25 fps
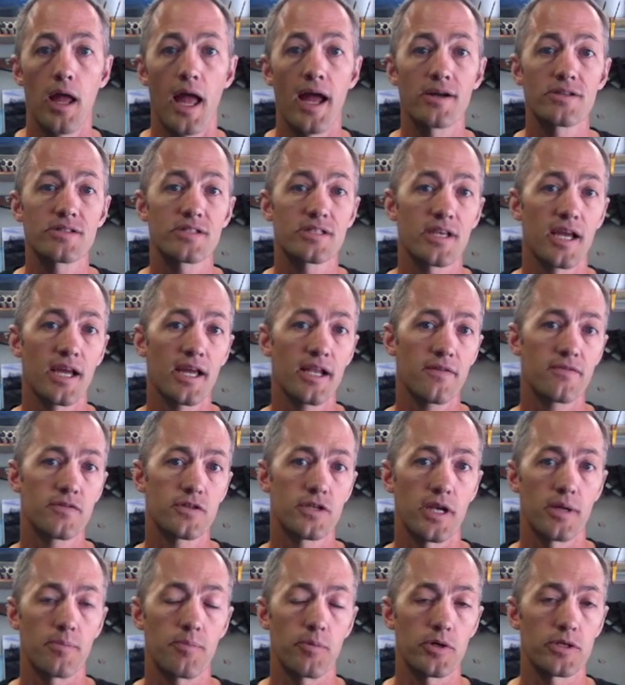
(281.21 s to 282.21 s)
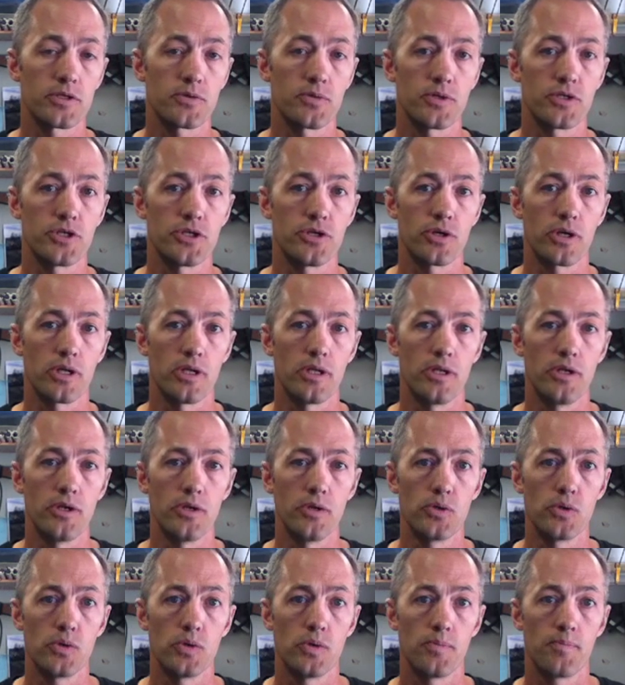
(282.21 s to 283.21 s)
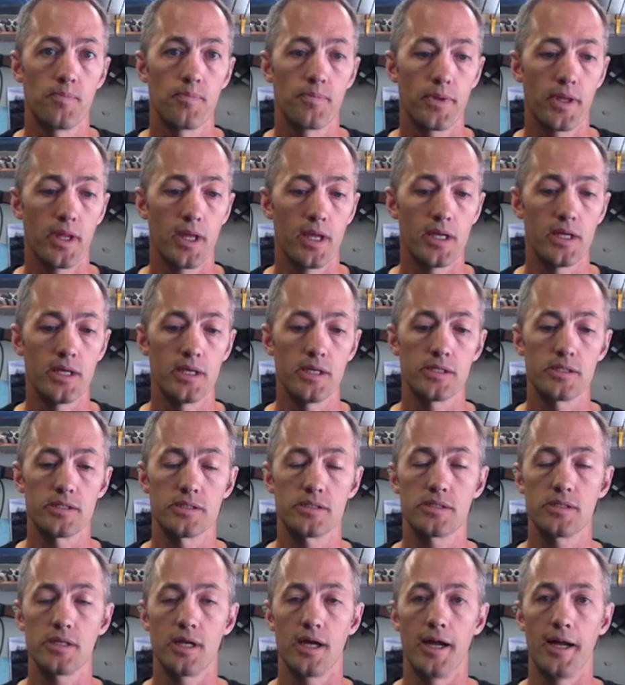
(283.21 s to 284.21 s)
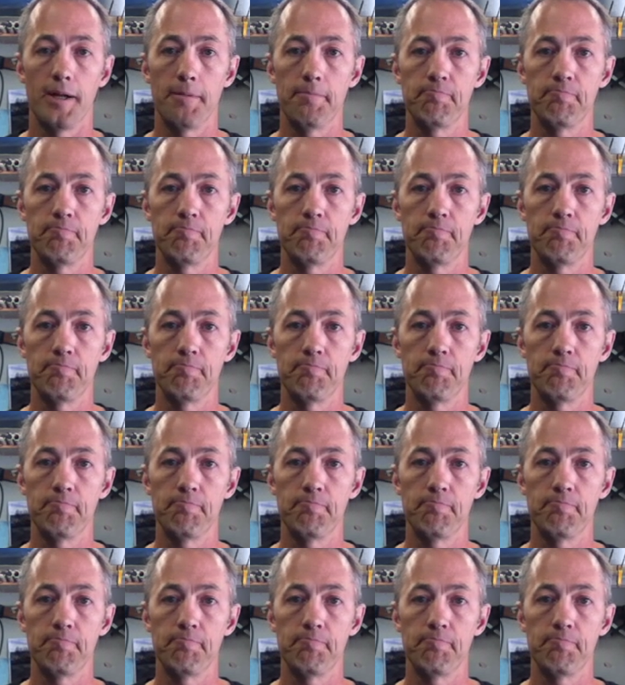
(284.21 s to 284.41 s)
Outside of Shapeways, what you can do is